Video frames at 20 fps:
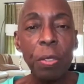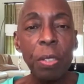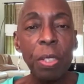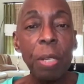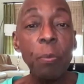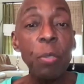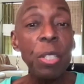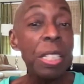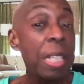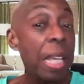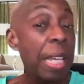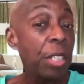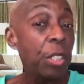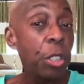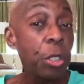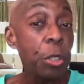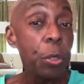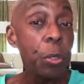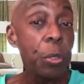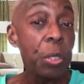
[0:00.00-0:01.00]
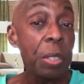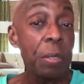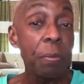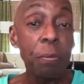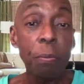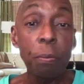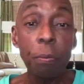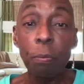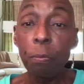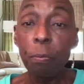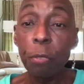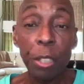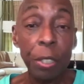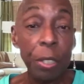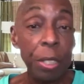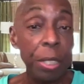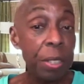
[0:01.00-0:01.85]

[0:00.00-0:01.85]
something I used in very